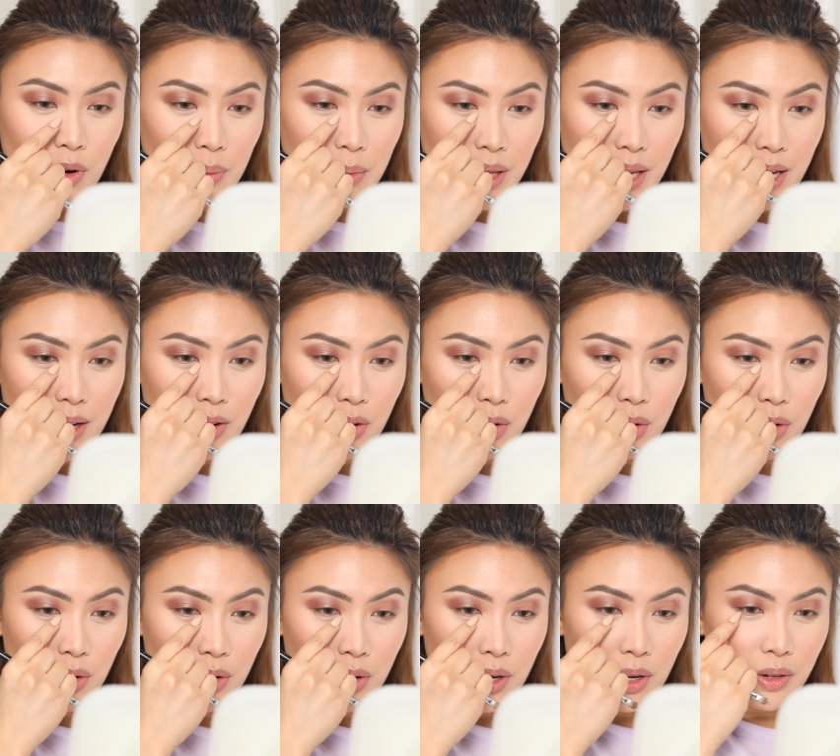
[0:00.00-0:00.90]
from the inner
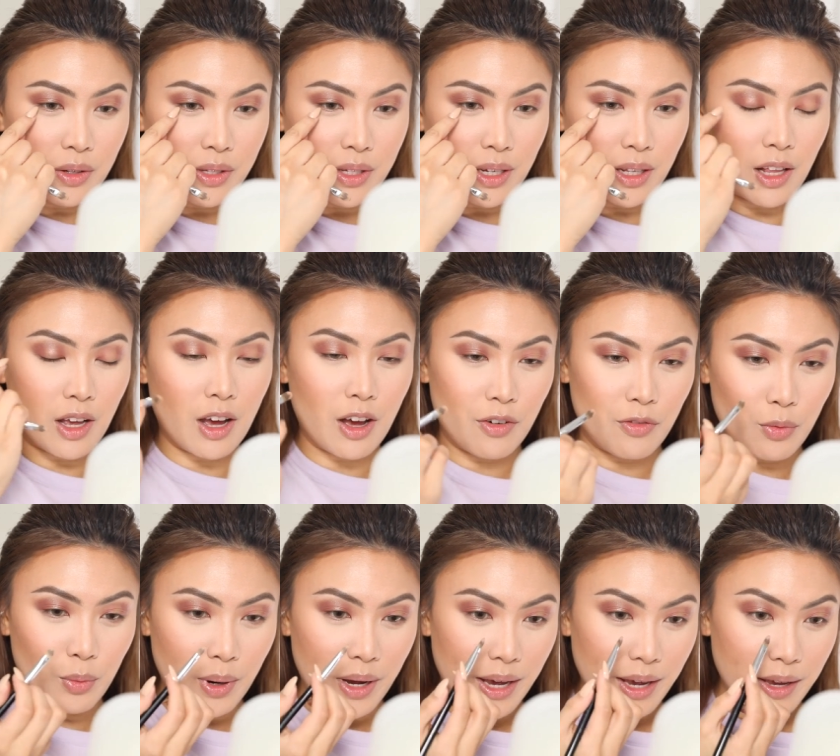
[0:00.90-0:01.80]
corner until
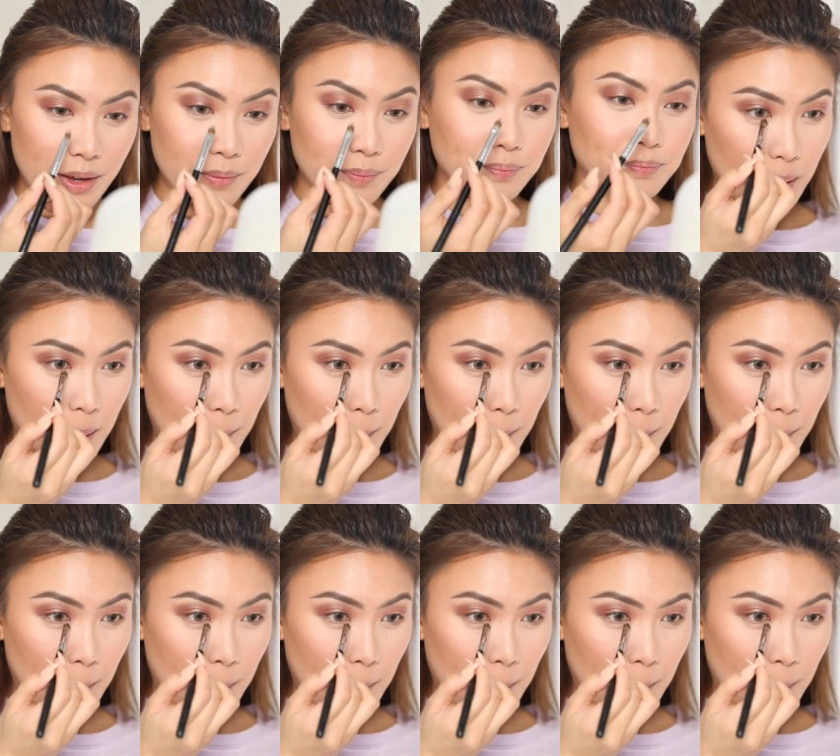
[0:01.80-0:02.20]
halfway.